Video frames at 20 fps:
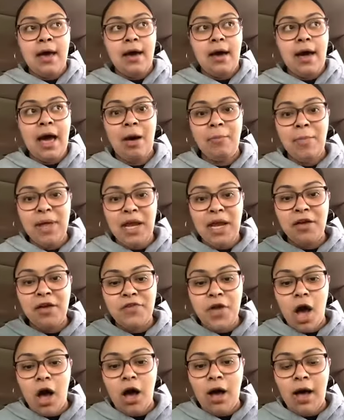How many of
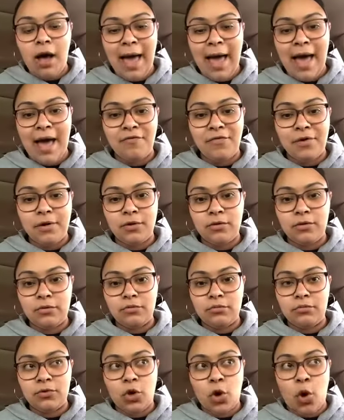y'all have
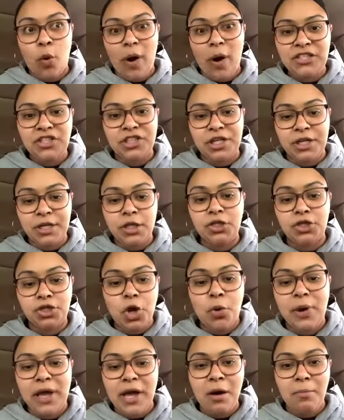questioned
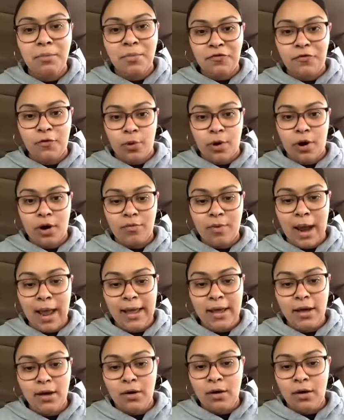showing up before, right?